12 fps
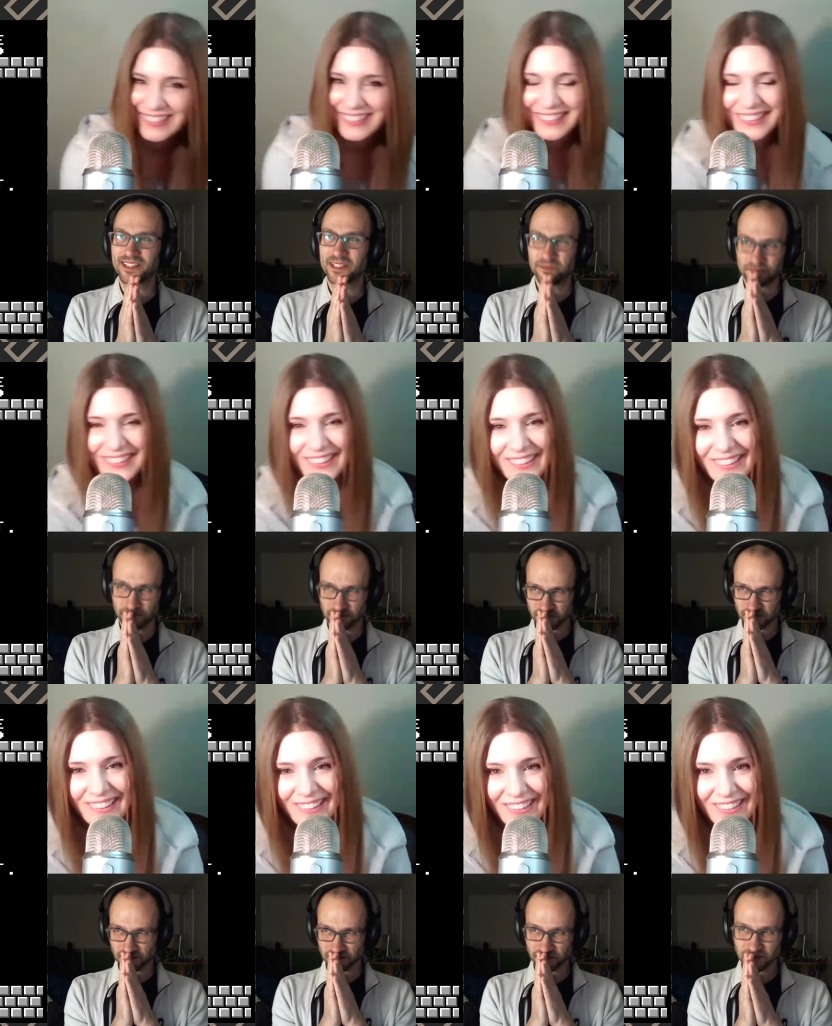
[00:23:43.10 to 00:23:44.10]
Speaker 1: song?
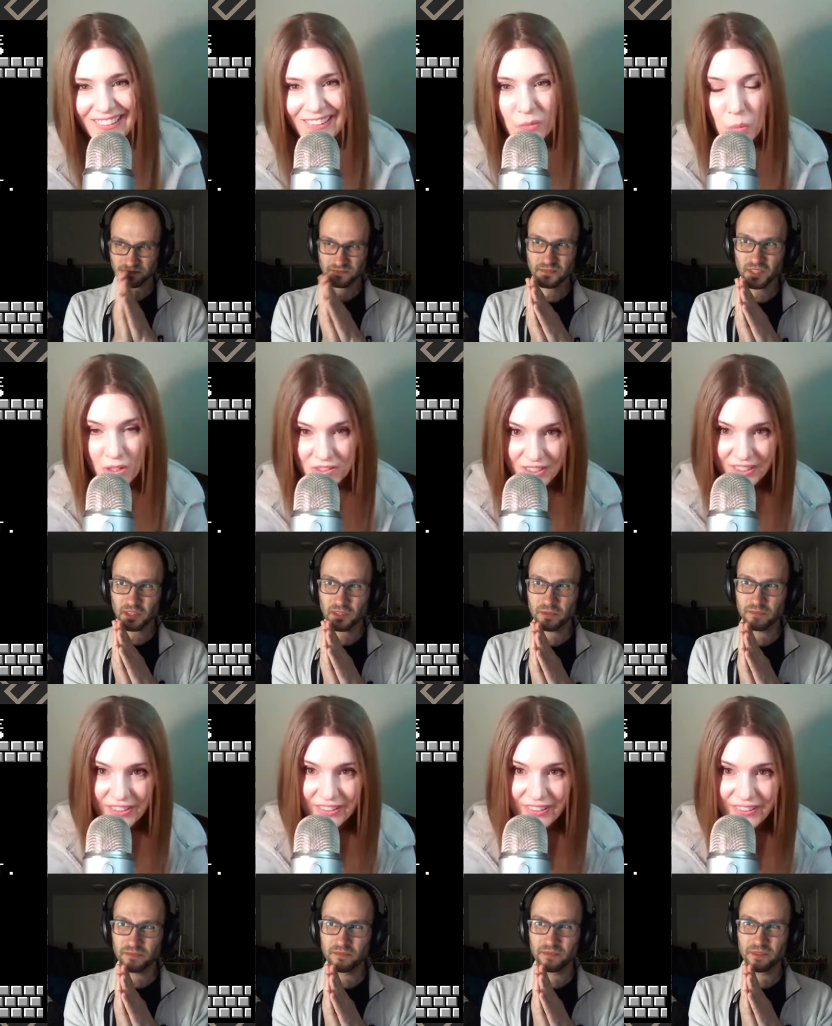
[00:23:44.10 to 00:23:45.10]
Was it
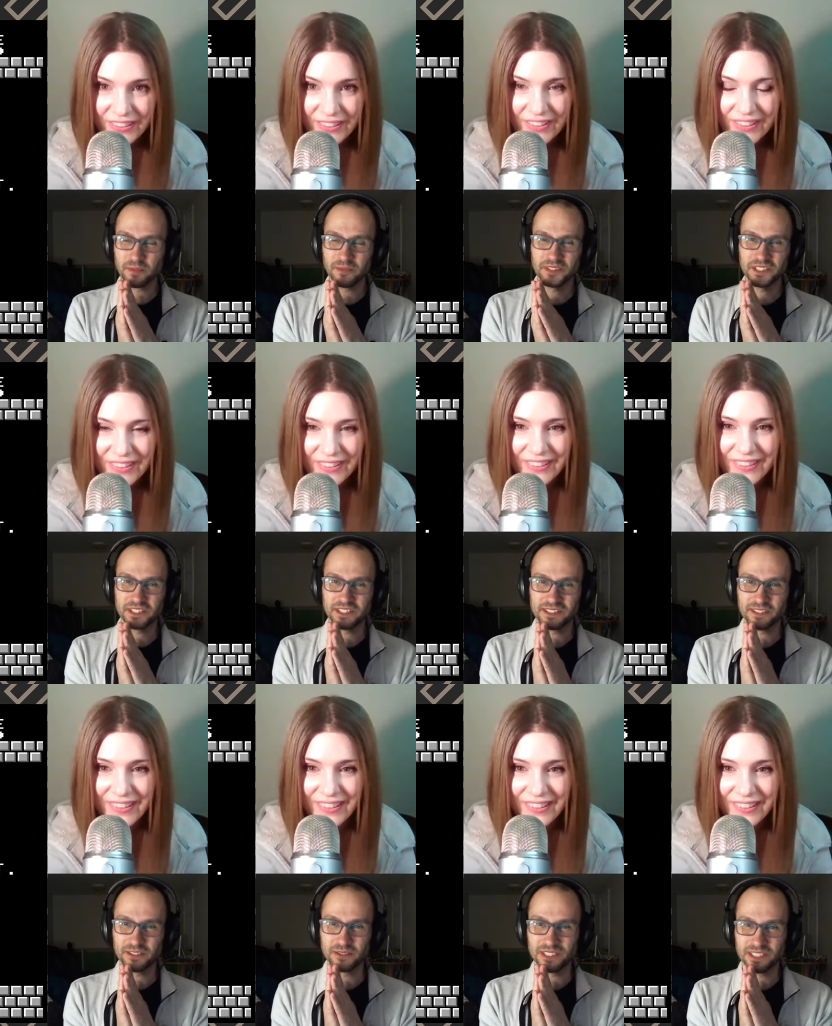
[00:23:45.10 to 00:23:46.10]
The, the
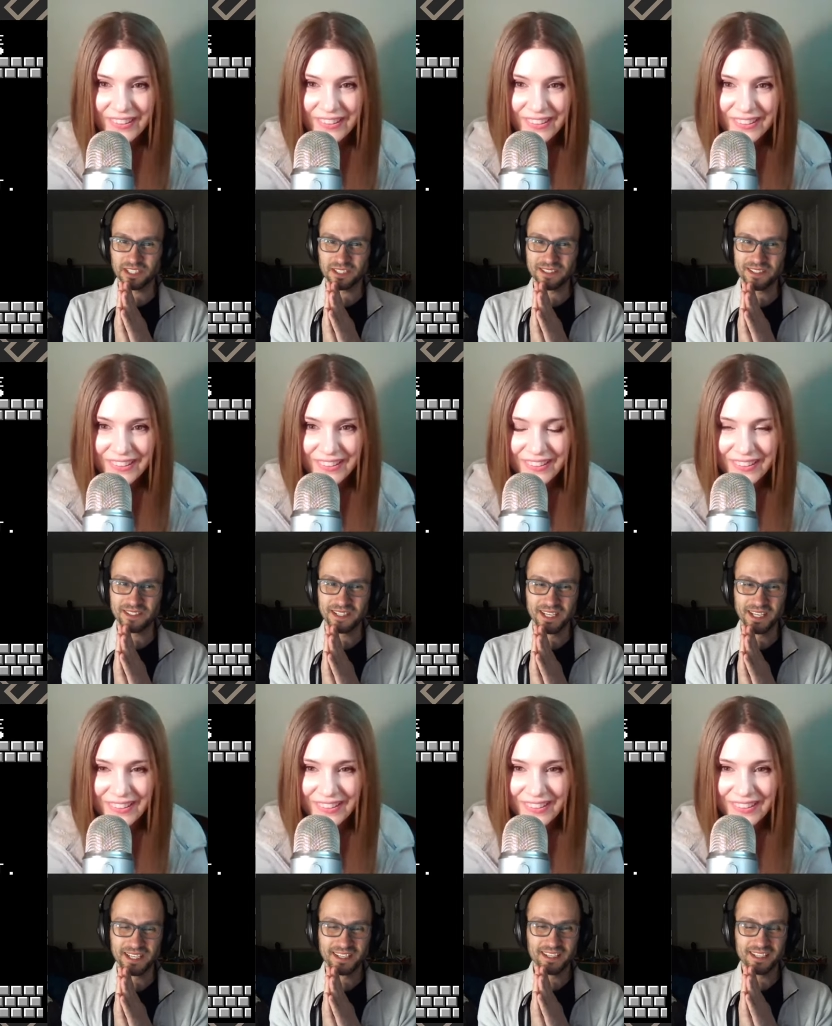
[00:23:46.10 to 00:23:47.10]
musician Koji Kondo,
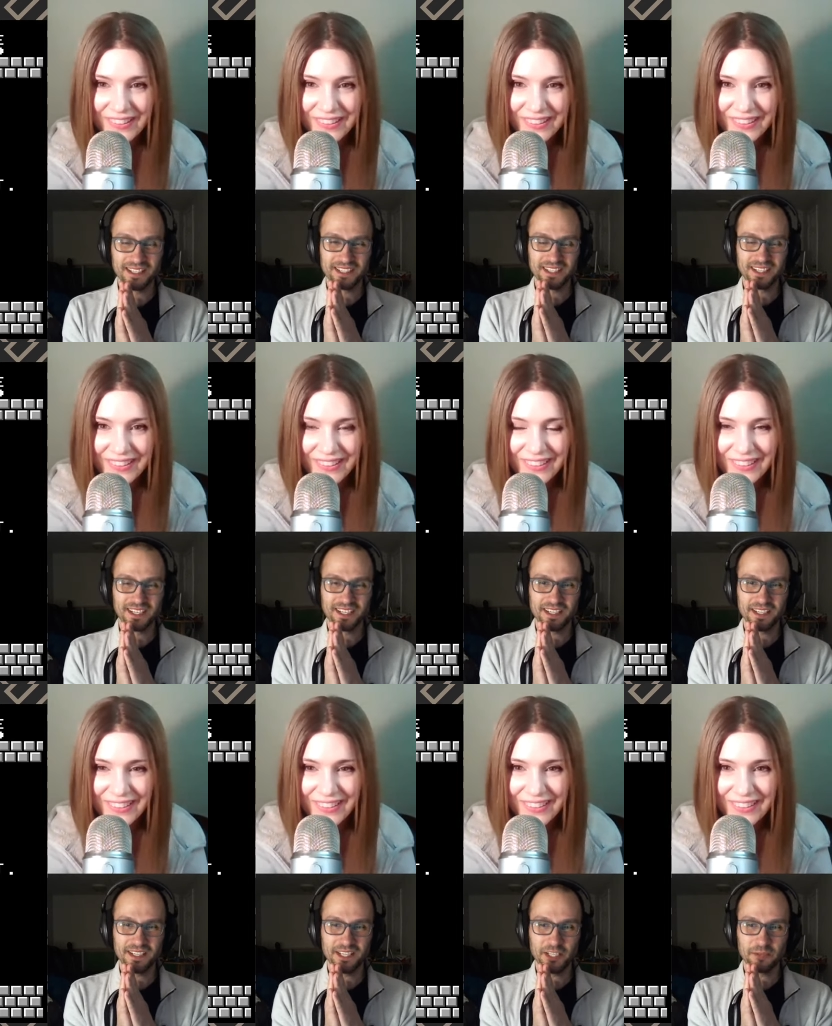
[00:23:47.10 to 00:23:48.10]
he uh,
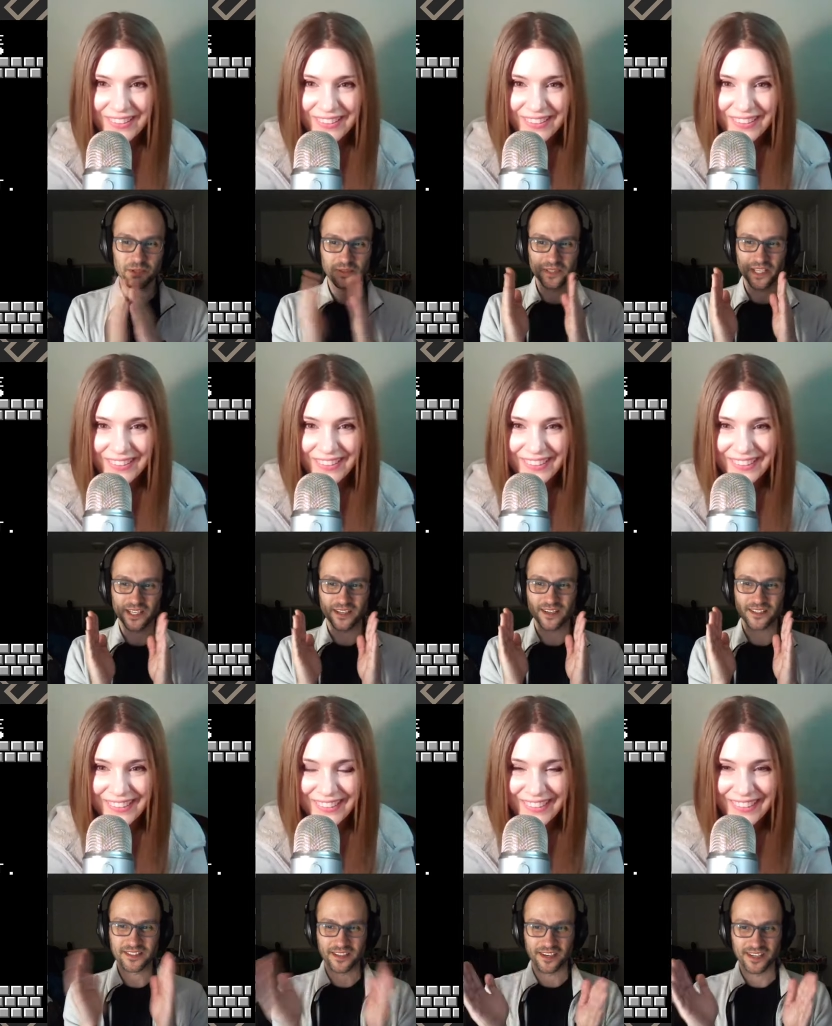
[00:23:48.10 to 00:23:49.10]
he wrote like
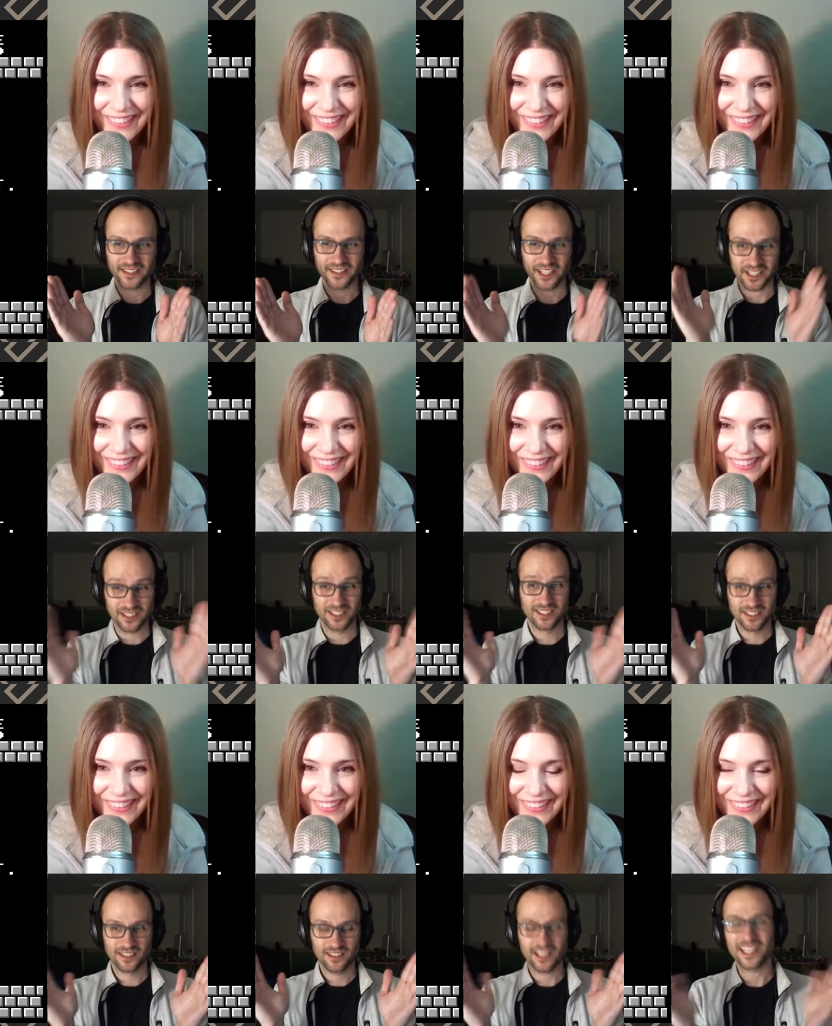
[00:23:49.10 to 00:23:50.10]
a song, like
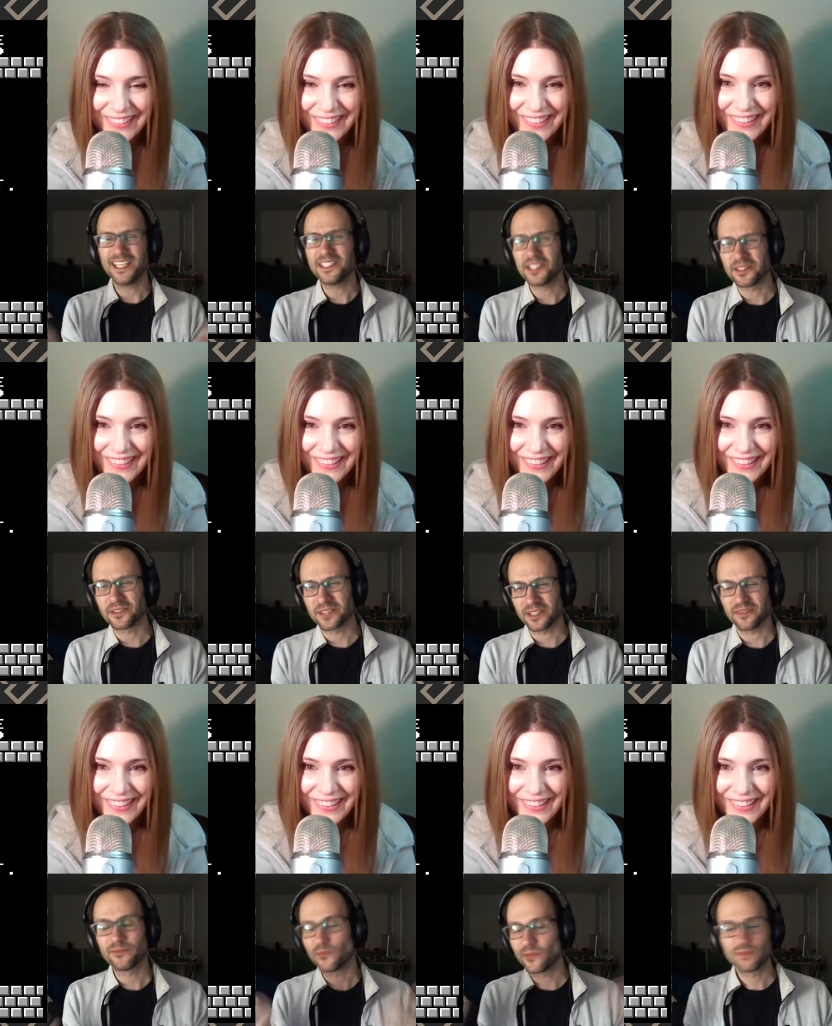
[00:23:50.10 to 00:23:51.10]
like he's an
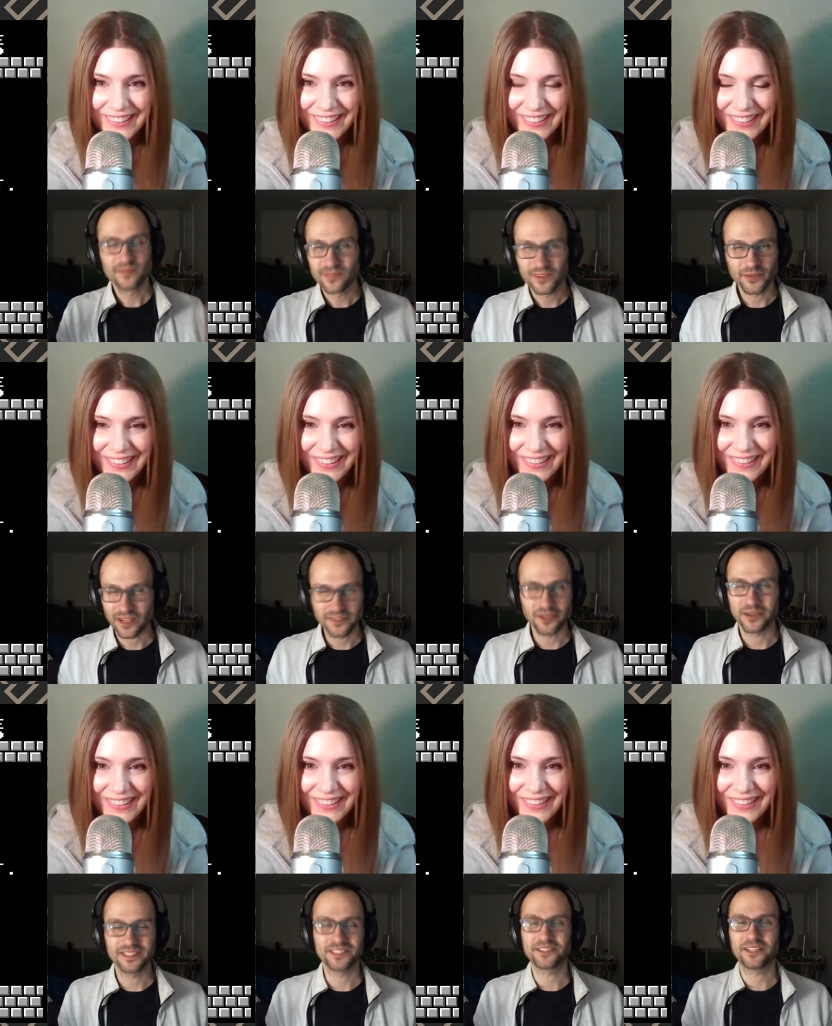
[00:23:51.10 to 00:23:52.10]
incredible. We all know
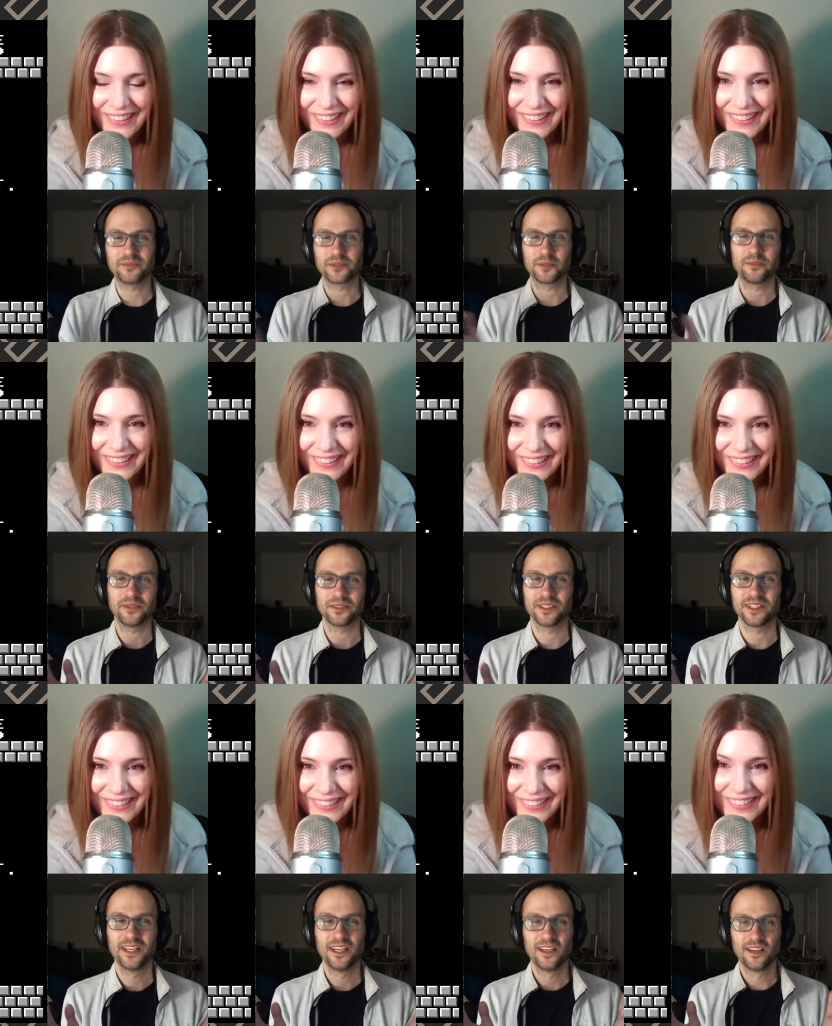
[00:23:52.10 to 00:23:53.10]
he's an incredible composer,